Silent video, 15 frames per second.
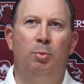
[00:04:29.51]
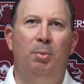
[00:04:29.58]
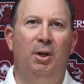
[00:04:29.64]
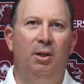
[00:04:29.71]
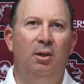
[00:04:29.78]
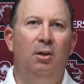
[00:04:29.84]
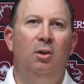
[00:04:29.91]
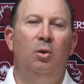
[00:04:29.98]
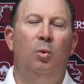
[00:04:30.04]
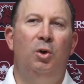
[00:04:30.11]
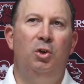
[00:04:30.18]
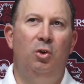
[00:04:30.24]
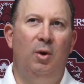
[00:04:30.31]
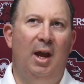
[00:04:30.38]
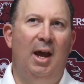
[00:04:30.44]
But
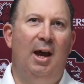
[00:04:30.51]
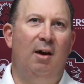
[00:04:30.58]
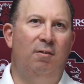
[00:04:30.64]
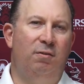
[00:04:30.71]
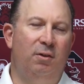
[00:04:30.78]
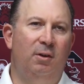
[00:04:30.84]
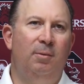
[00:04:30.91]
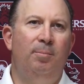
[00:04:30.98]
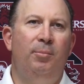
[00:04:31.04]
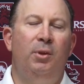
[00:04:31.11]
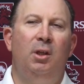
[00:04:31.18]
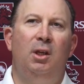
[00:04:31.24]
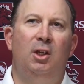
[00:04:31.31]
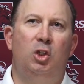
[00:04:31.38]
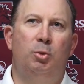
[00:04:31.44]
when you have
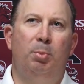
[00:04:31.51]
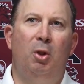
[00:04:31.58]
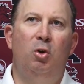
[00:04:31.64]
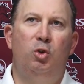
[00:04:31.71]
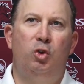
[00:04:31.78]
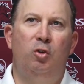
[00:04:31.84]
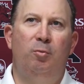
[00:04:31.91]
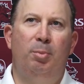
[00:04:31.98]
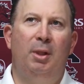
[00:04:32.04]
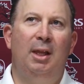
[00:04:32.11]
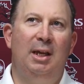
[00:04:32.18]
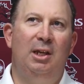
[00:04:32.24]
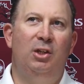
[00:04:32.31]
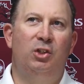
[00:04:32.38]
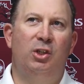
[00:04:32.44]
explosive
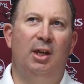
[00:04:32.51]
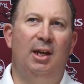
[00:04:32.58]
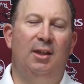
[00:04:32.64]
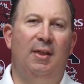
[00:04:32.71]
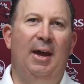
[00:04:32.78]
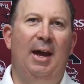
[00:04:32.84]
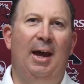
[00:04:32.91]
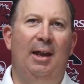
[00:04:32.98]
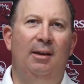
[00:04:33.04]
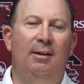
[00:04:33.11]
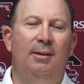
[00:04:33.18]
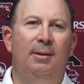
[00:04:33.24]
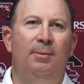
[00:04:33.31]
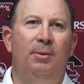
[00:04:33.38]
plays like that,